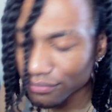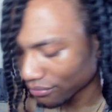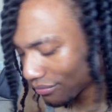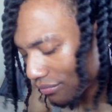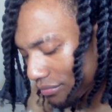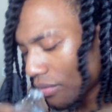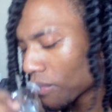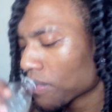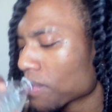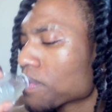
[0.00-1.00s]

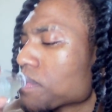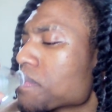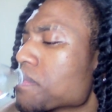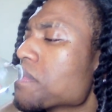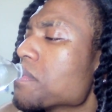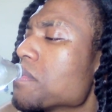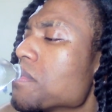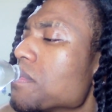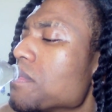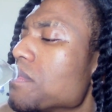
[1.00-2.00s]

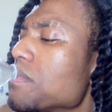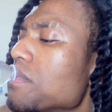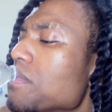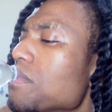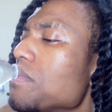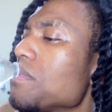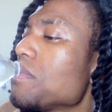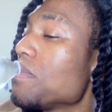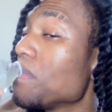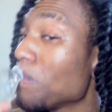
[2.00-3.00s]

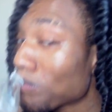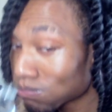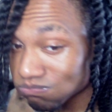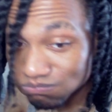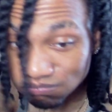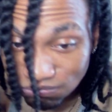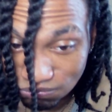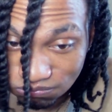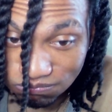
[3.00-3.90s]
(no one is talking)